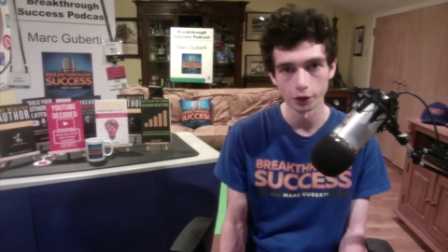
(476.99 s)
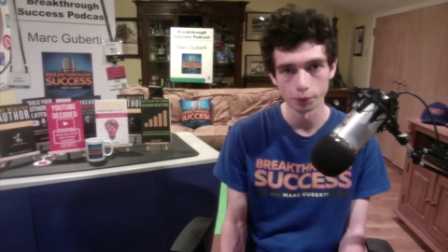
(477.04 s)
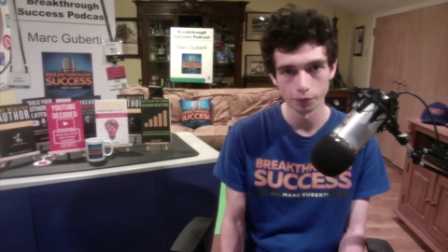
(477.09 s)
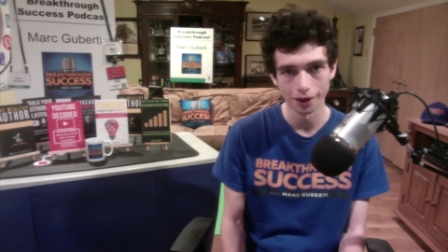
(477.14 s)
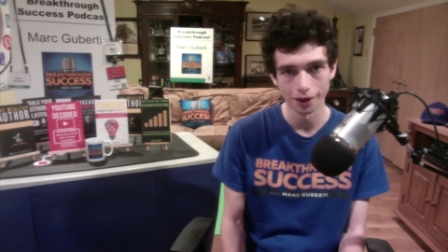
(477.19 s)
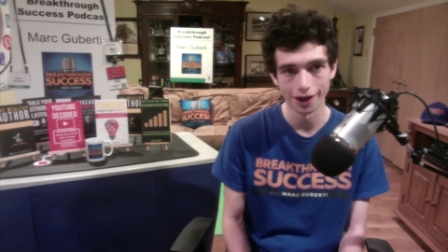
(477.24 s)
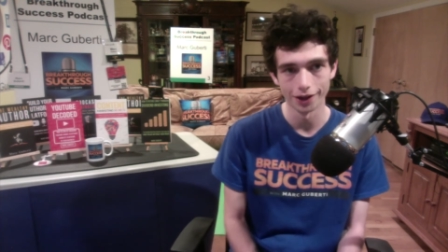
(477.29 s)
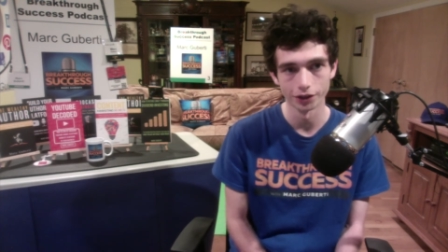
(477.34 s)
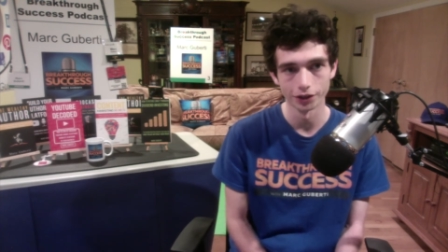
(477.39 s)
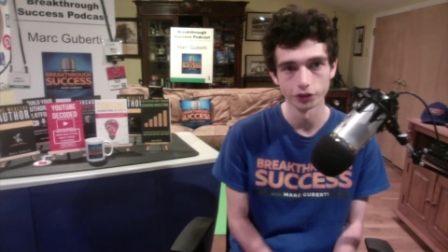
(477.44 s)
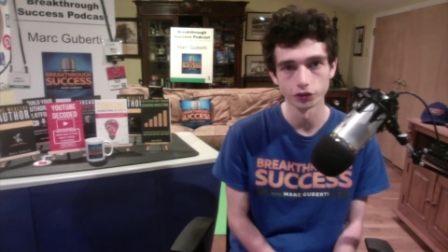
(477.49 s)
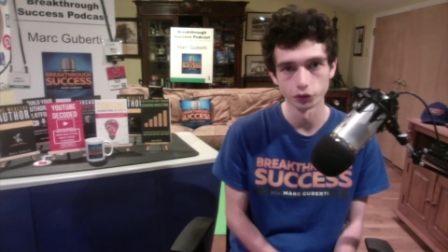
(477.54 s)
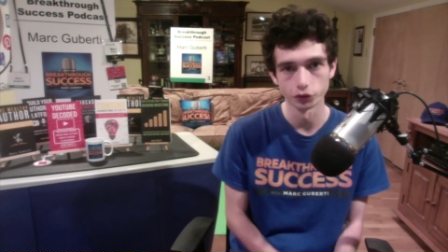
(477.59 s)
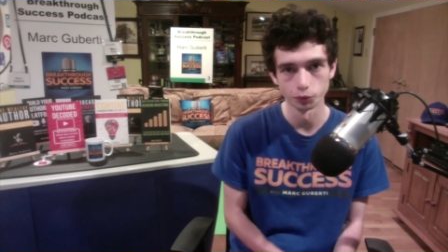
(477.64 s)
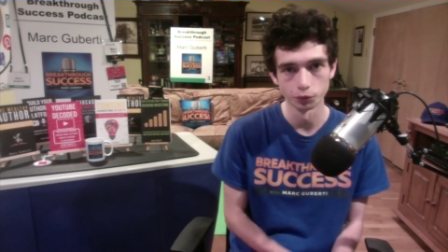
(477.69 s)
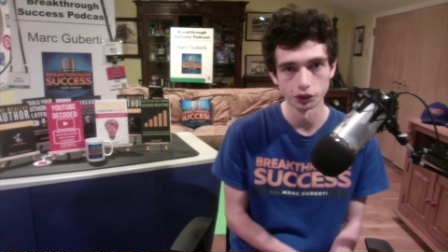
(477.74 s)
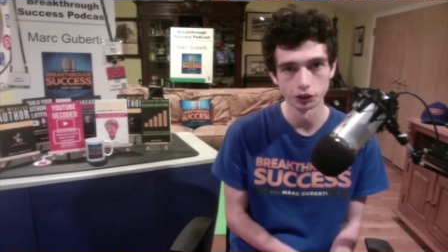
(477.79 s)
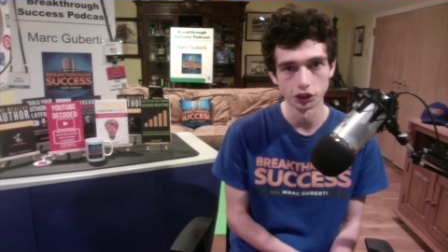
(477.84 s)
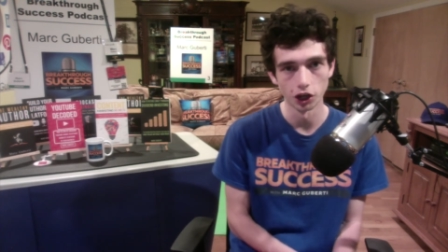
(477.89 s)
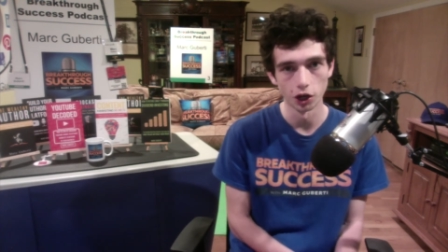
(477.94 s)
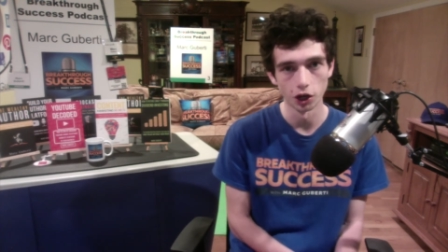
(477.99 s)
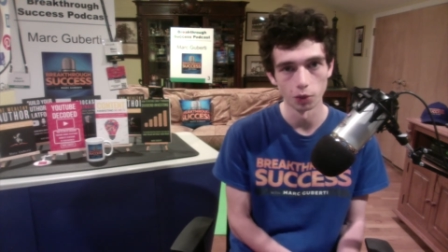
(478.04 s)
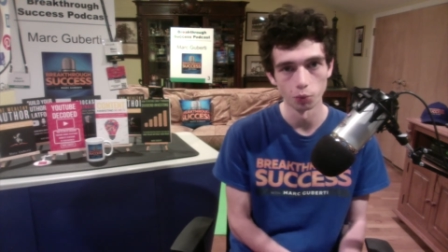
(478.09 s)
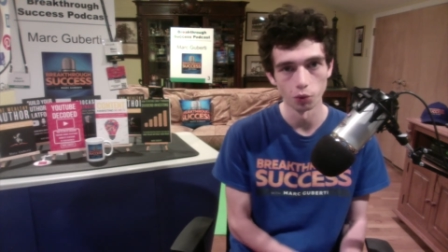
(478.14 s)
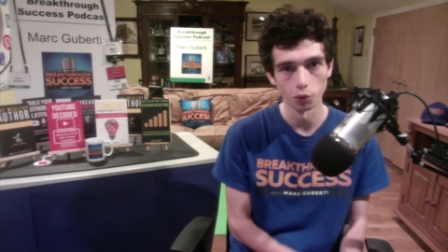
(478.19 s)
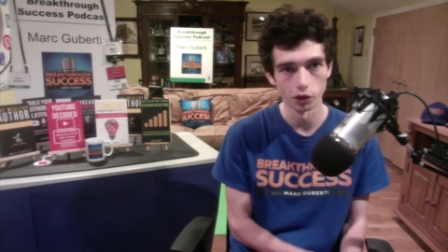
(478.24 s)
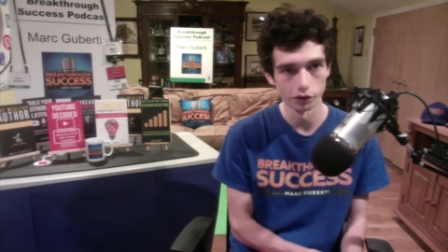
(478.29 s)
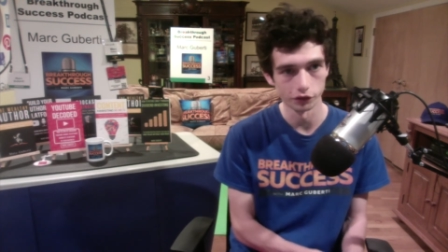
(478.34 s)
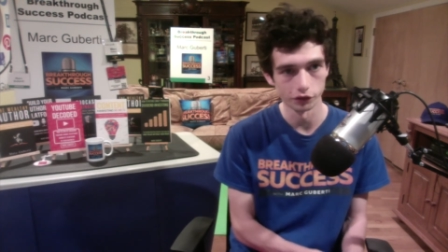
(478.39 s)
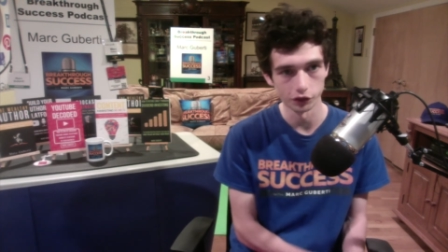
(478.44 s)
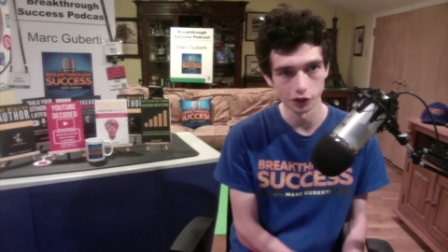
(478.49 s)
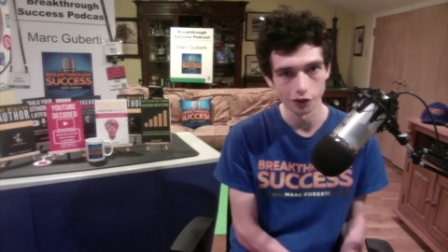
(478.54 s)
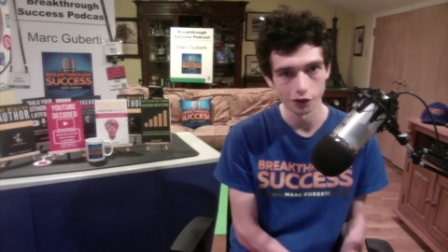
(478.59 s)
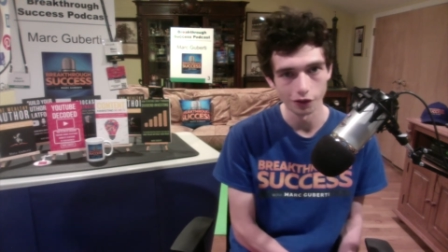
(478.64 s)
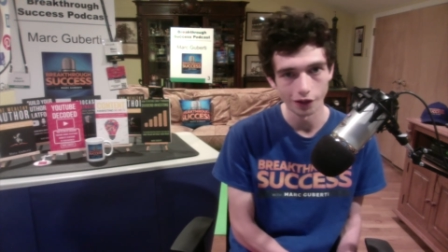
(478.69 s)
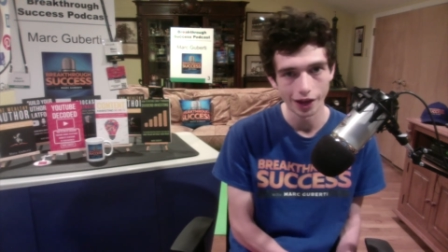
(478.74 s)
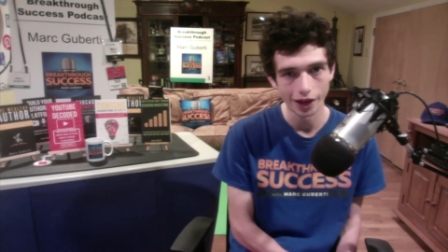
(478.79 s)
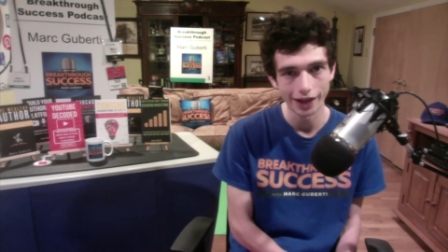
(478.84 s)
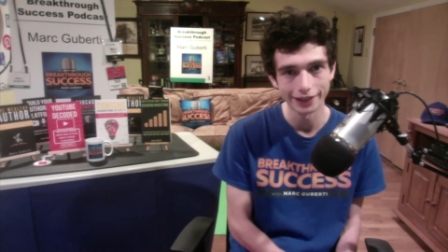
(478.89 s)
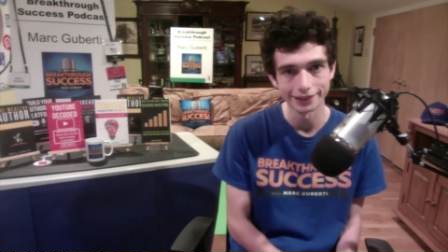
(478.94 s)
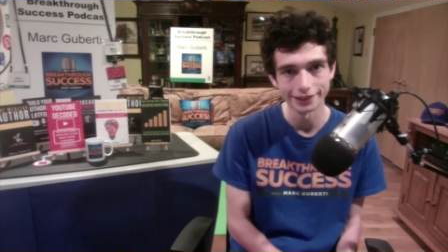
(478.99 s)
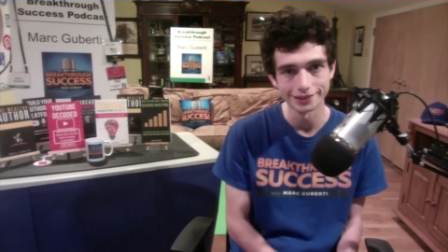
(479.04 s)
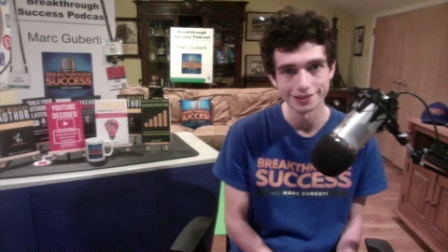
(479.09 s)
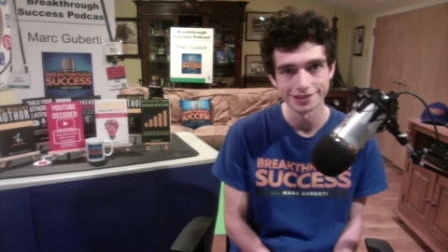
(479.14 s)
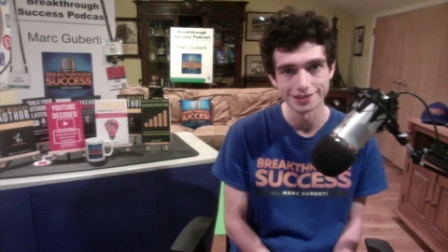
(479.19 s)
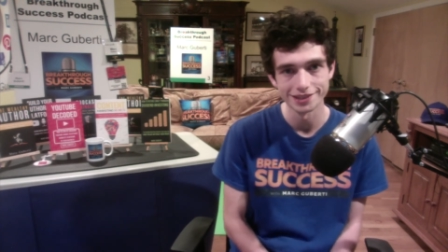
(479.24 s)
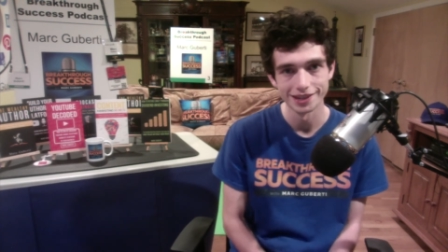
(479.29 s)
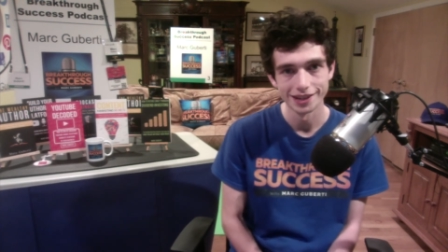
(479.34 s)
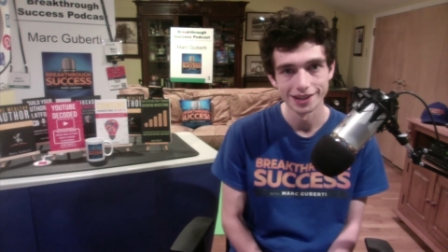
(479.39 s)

product or become one of your clients